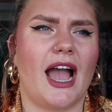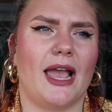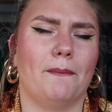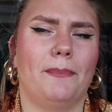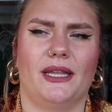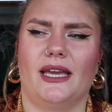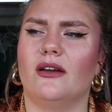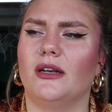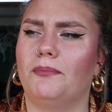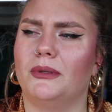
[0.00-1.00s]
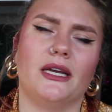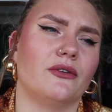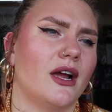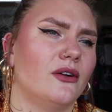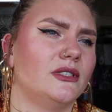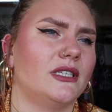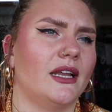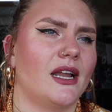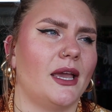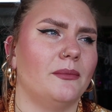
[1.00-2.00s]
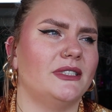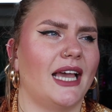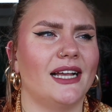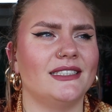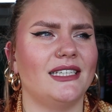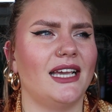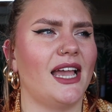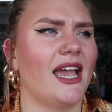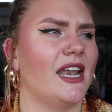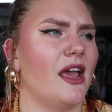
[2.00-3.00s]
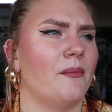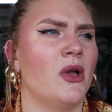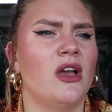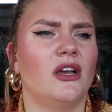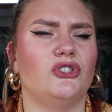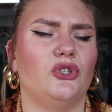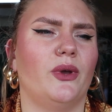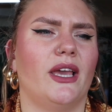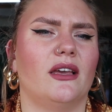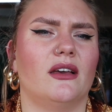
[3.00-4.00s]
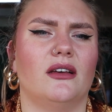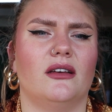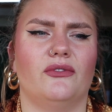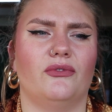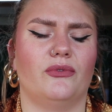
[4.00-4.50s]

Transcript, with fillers: I'm playing on the playgrounds and I'm dancing and I'm doing uh,